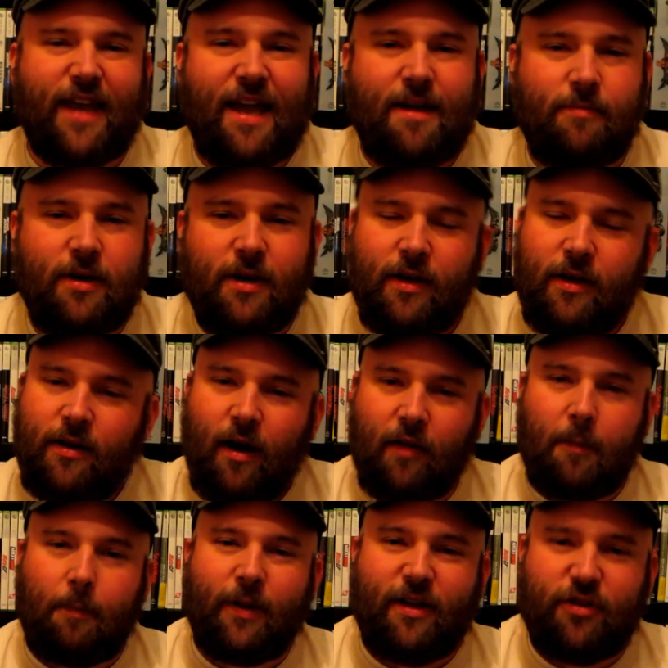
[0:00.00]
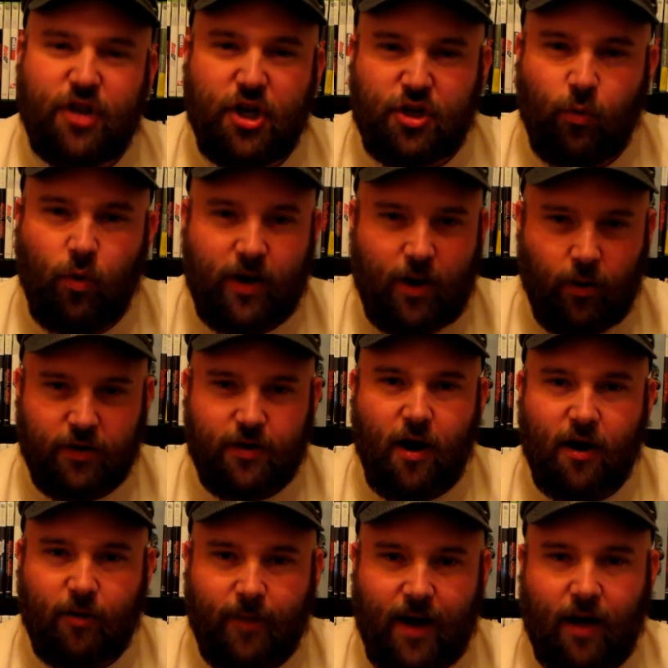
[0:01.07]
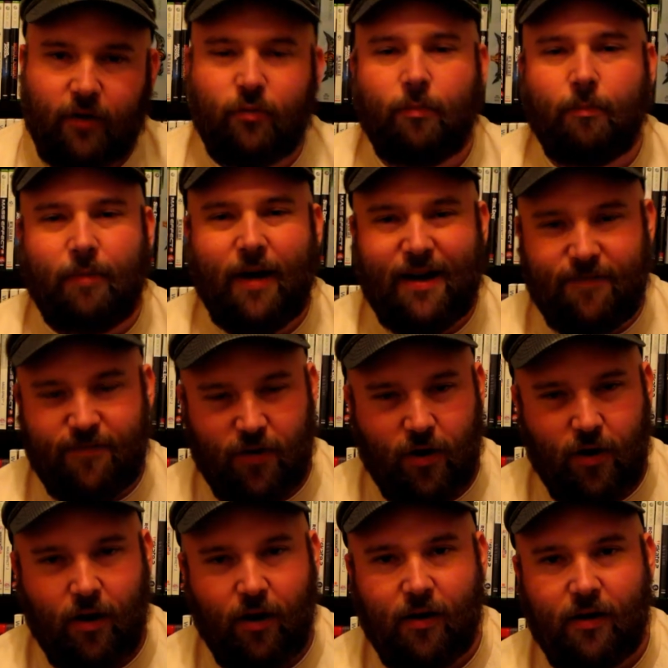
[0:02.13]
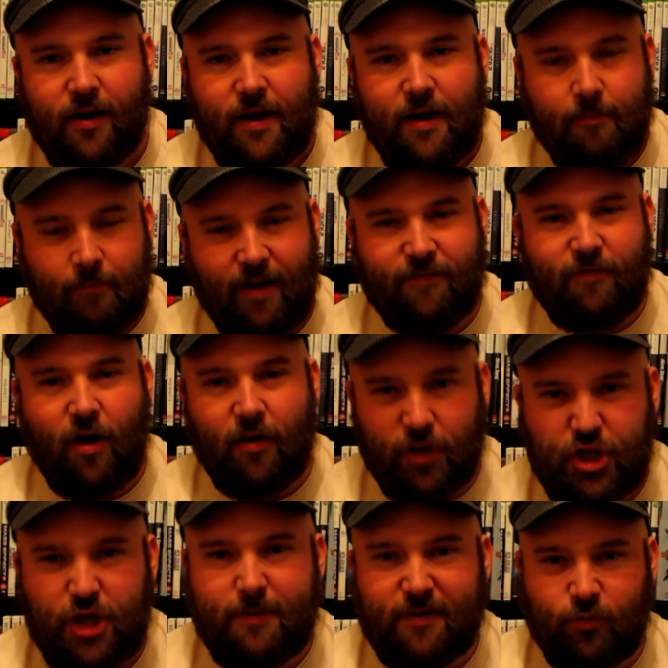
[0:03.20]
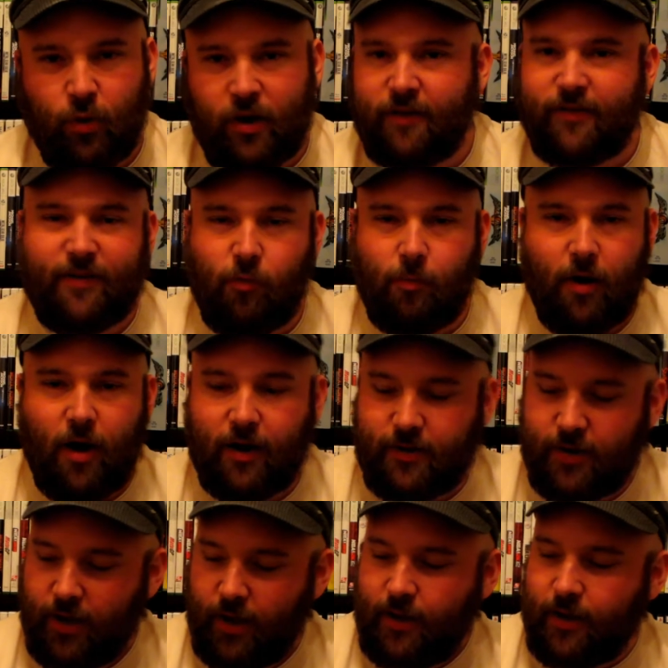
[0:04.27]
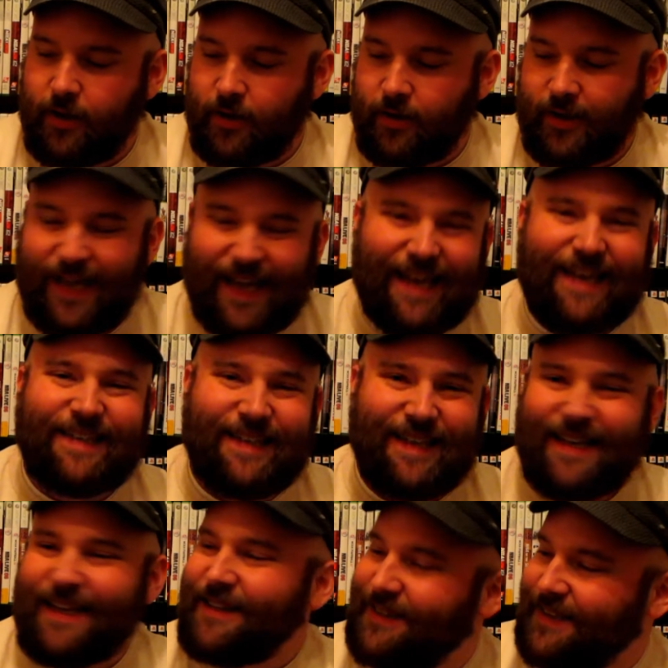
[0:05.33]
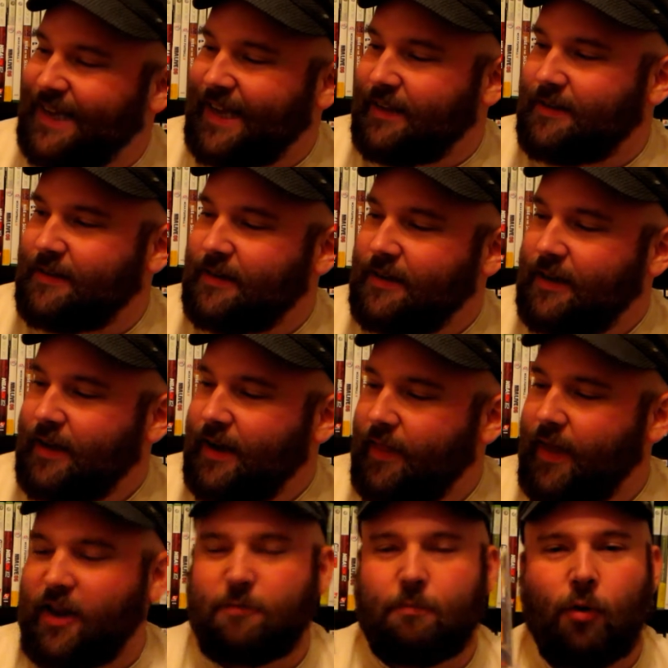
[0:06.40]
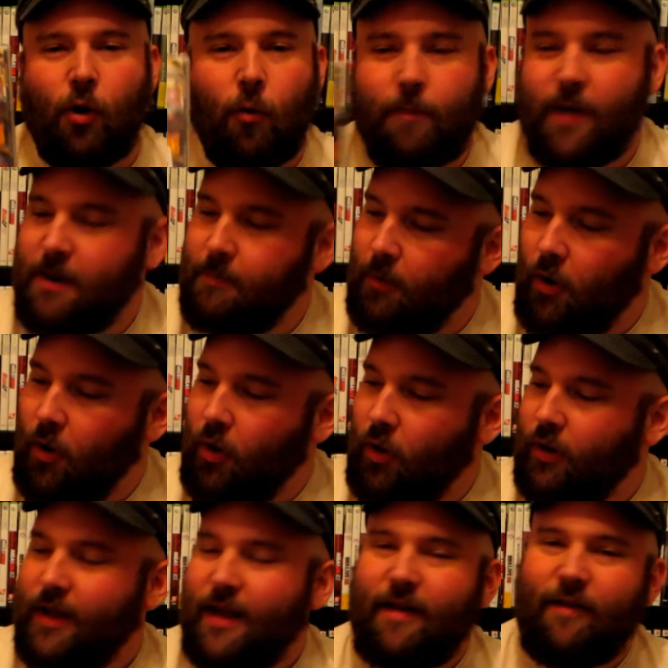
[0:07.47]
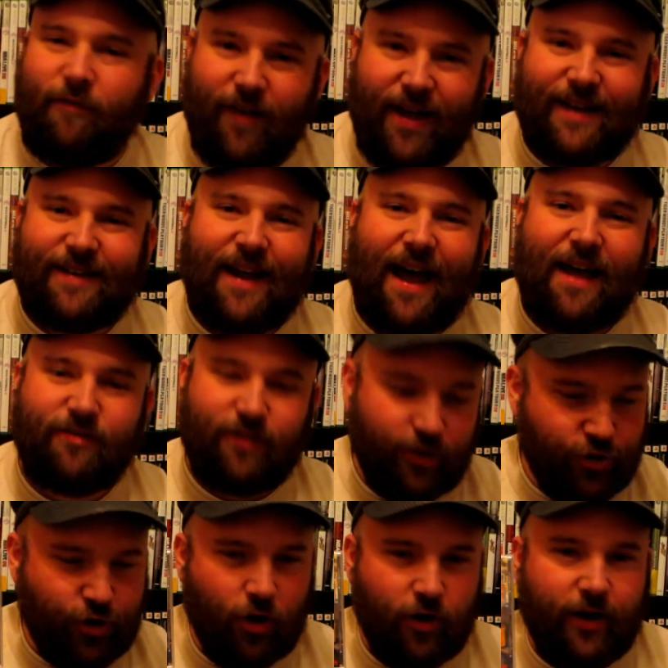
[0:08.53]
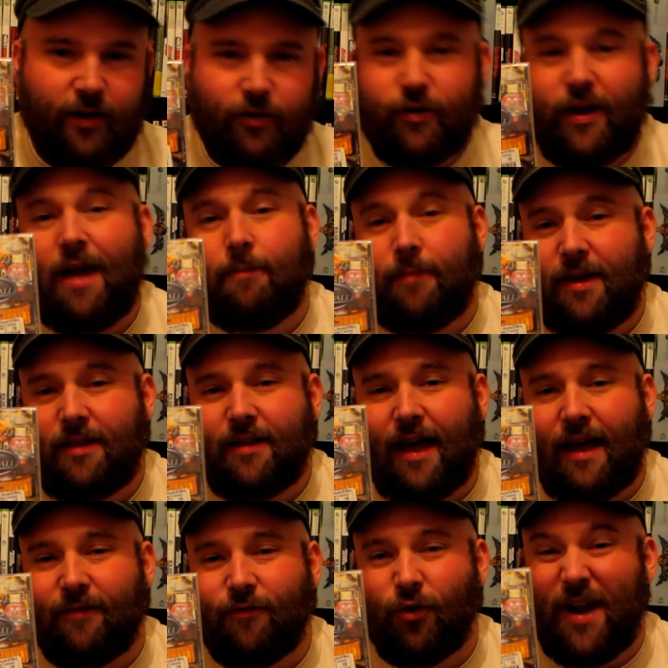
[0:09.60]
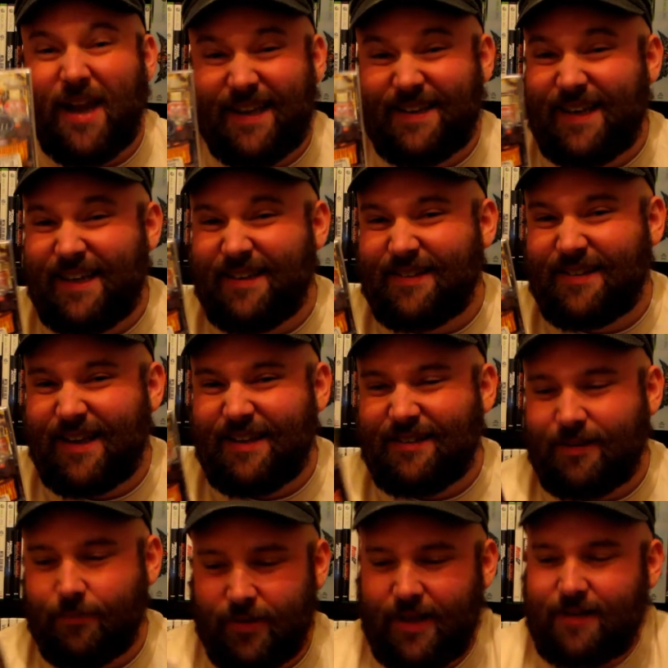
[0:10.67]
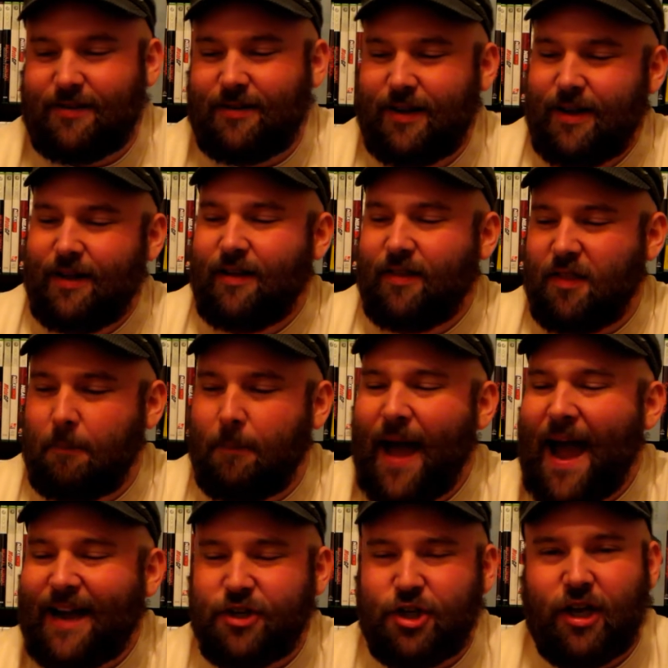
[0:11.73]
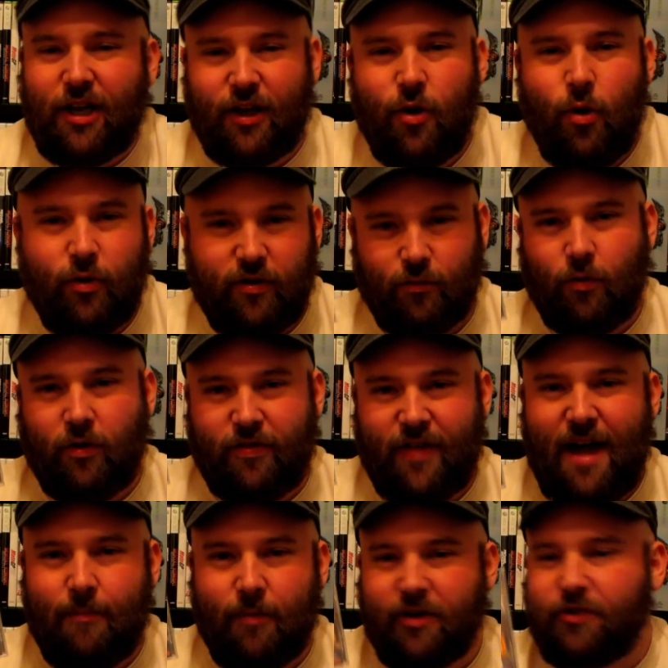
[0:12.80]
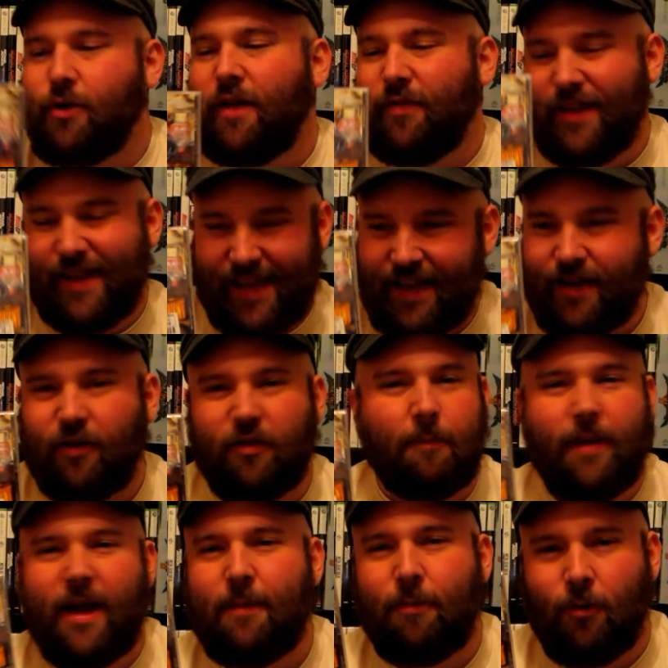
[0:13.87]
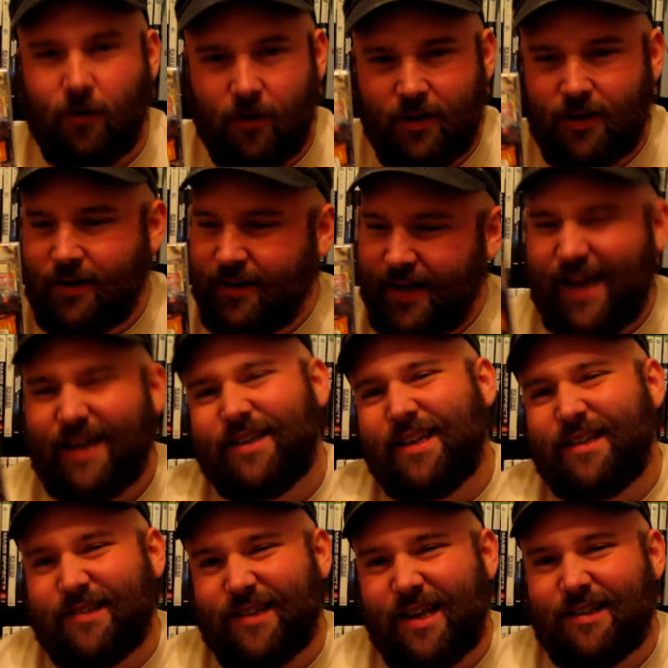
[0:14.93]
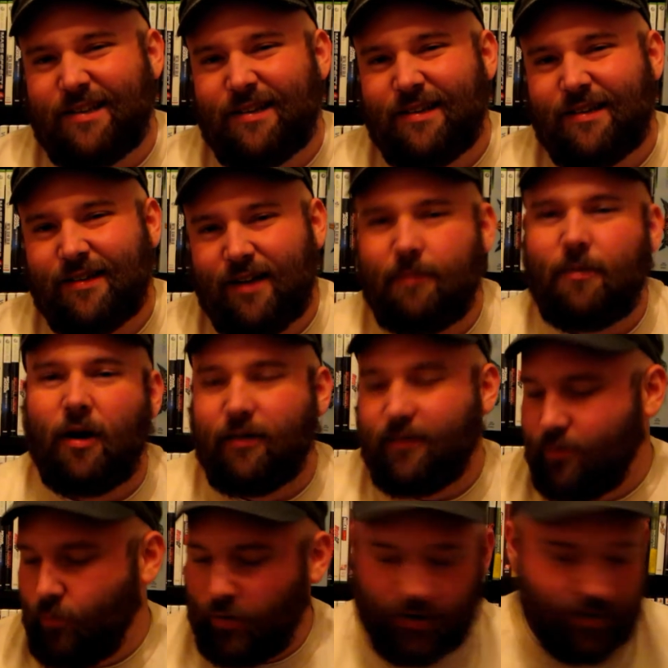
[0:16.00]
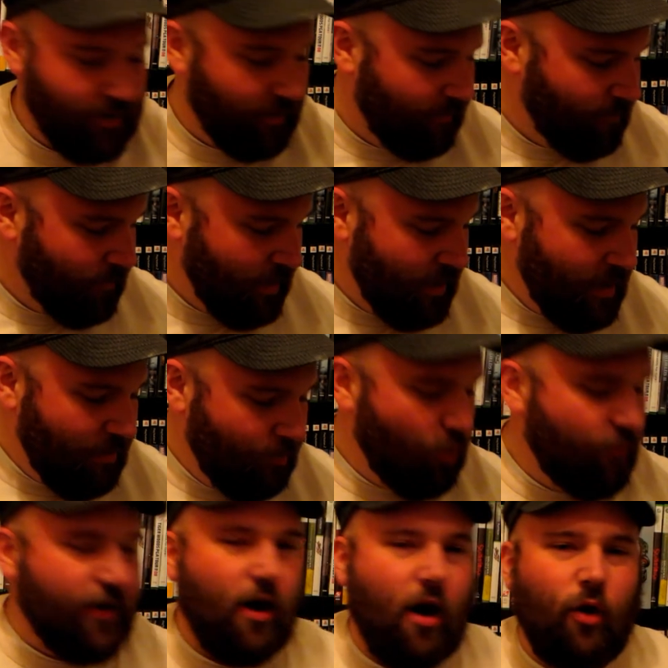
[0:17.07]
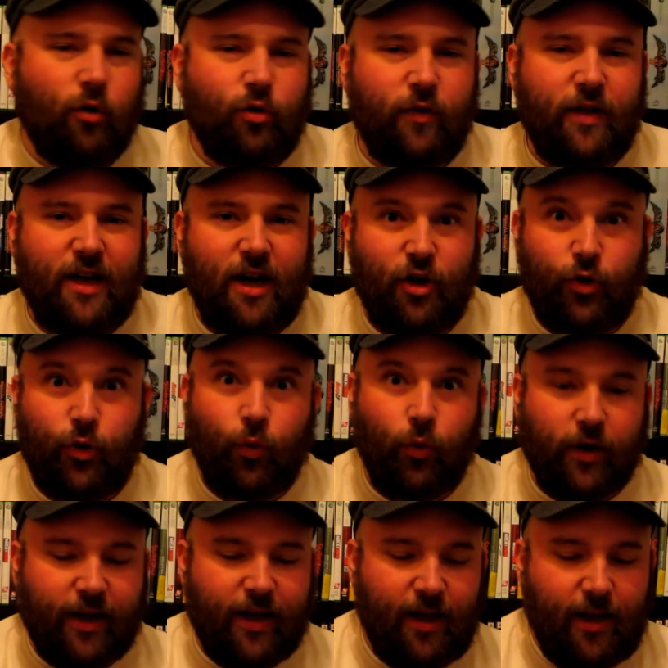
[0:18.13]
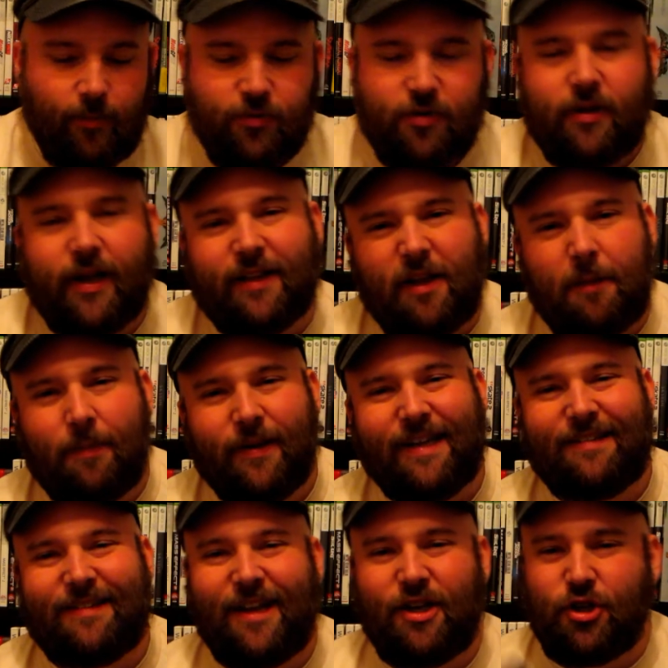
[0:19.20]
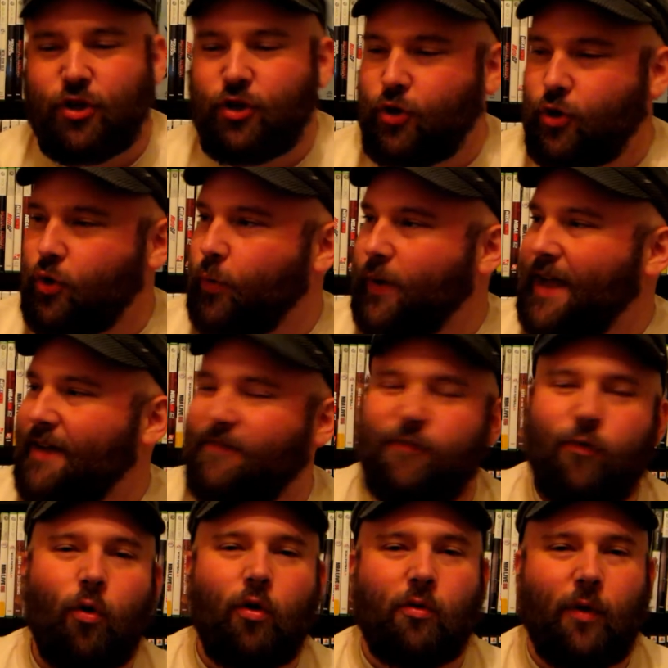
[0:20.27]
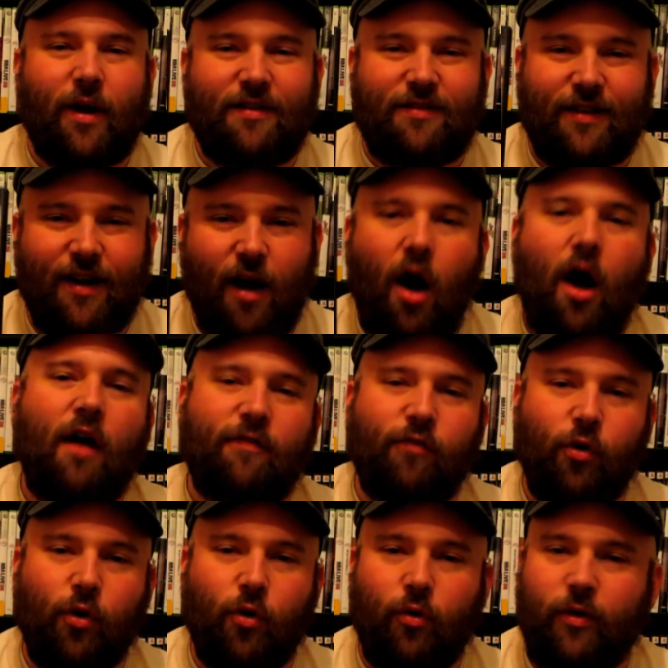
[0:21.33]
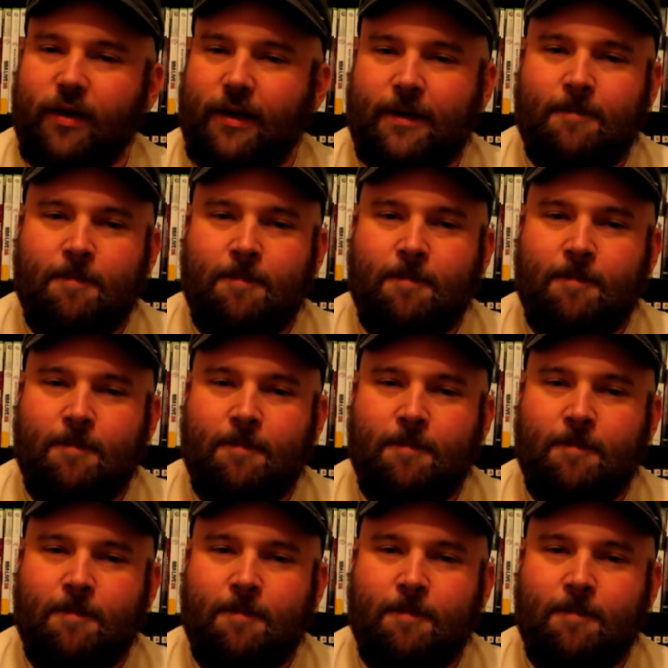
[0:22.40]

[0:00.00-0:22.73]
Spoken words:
game on the PlayStation 1 I want to talk about, by far the cheapest one I've ever bought, 18 cents. And that is Pro Pinball Fantastic Journey. You can't beat that for 18 cents. I mean, that's the packaging alone is worth that much, right? The ink on the paper, 18 cents? Come on, what a deal. Moving on to the newer games, like the PlayStation 2, we have Ford Racing Off-Road.